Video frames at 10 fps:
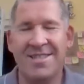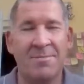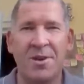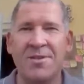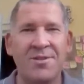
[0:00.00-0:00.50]

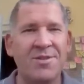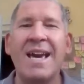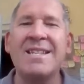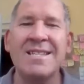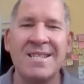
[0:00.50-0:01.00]
I'm going through
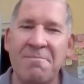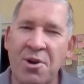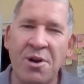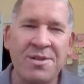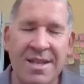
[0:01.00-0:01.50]
the editing
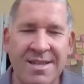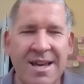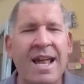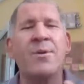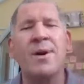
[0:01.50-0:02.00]
process
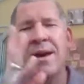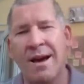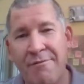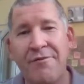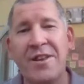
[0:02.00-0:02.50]
anyway.
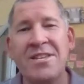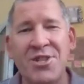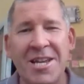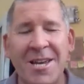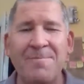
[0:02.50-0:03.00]
I've
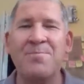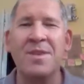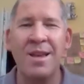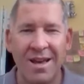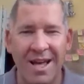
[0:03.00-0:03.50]
finished it,
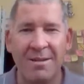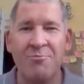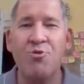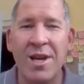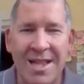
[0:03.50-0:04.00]
and
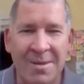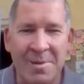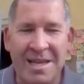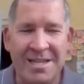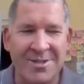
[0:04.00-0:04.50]
I'm really
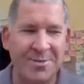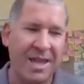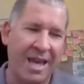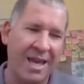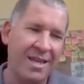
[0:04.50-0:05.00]
pleased
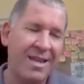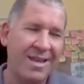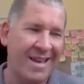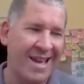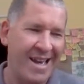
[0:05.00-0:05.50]
with it.
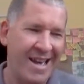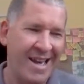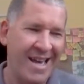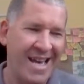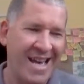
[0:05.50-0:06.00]

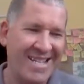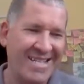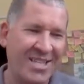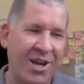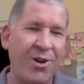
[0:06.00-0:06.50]

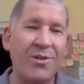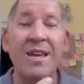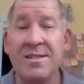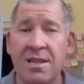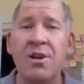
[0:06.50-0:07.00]
And so
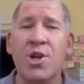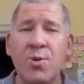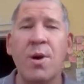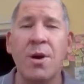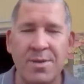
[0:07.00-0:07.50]
there's a lot of
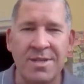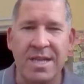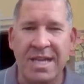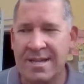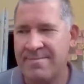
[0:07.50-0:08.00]
quotes
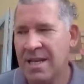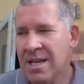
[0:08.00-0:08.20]
in it.